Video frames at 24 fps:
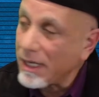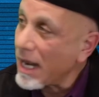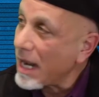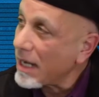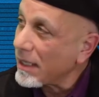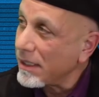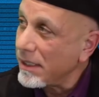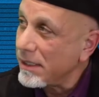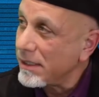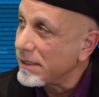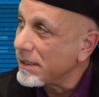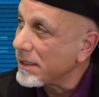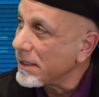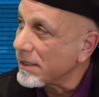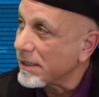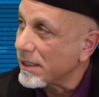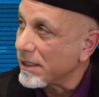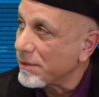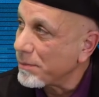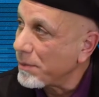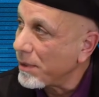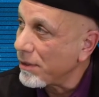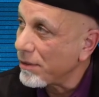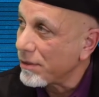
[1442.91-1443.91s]
not least is the
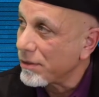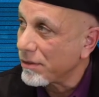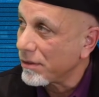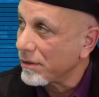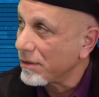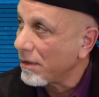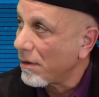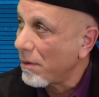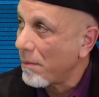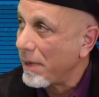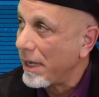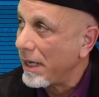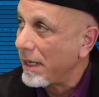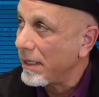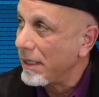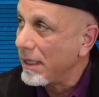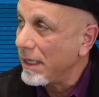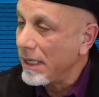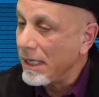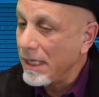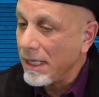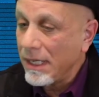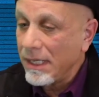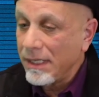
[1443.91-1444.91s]
spiritual domain.
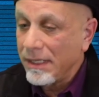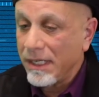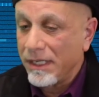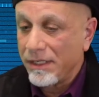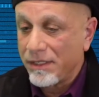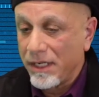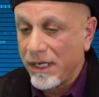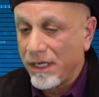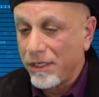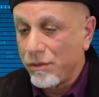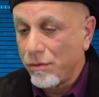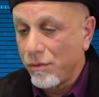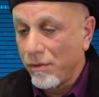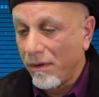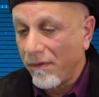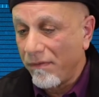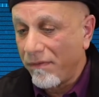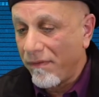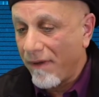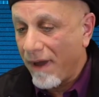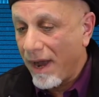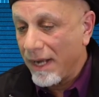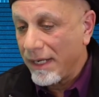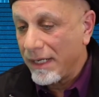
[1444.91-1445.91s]
This issue of
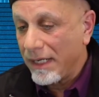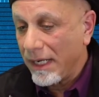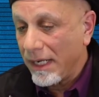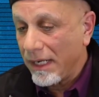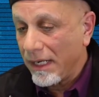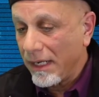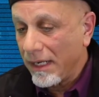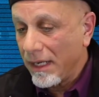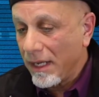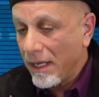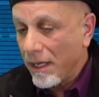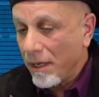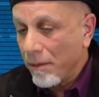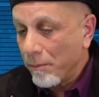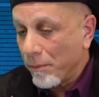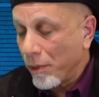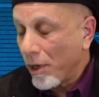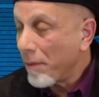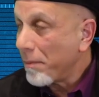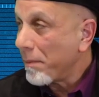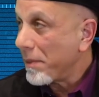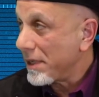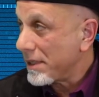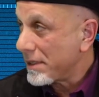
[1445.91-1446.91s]
finding
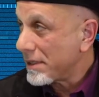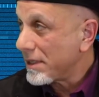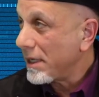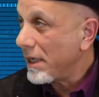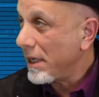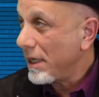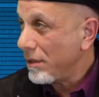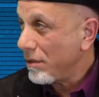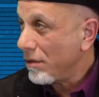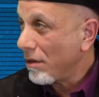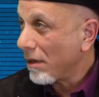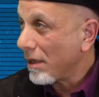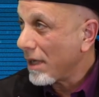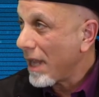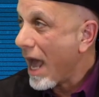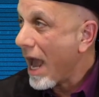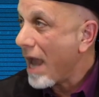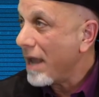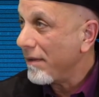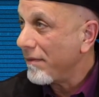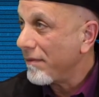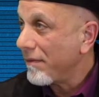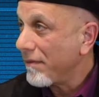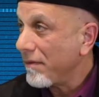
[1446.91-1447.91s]
purpose in your
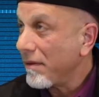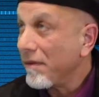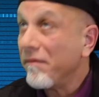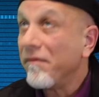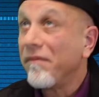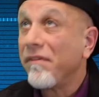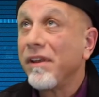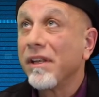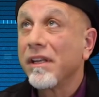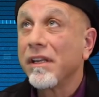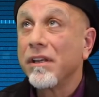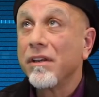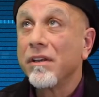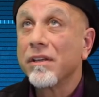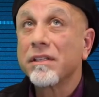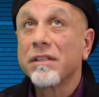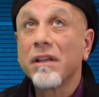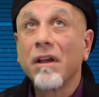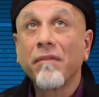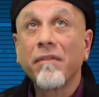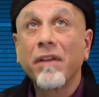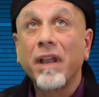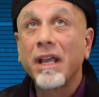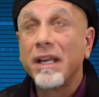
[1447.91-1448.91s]
life, feeling
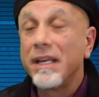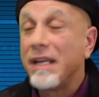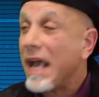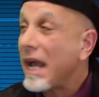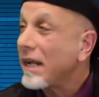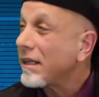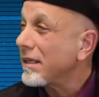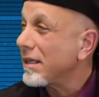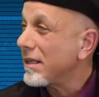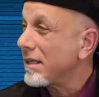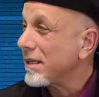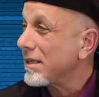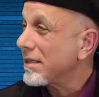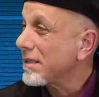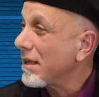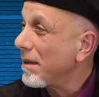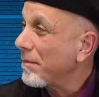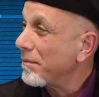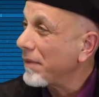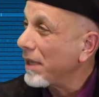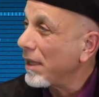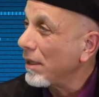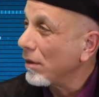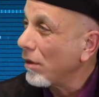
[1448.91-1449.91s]
yourself connected to
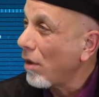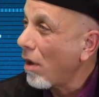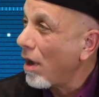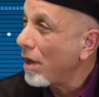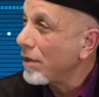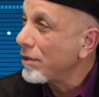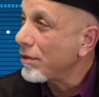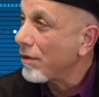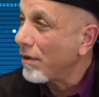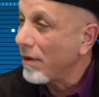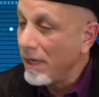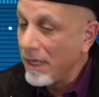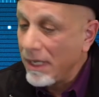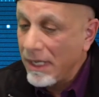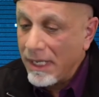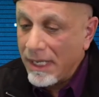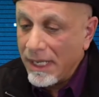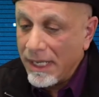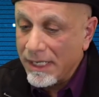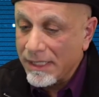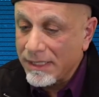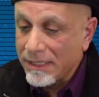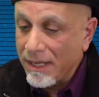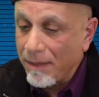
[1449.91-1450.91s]
something larger,
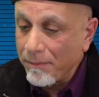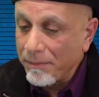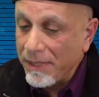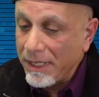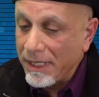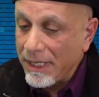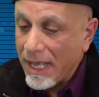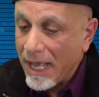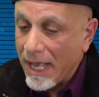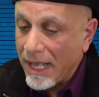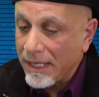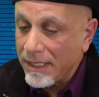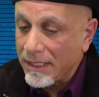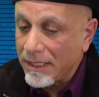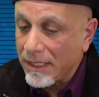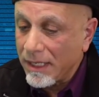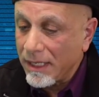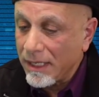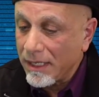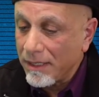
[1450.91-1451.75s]
is something that